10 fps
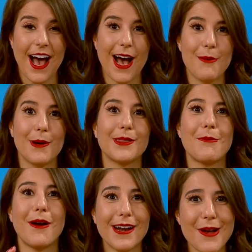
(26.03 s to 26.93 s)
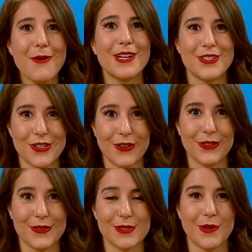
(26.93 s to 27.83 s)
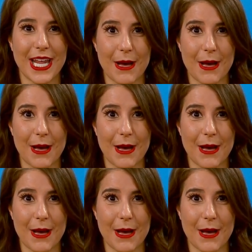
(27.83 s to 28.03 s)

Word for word: Um, but the part I want to show you is what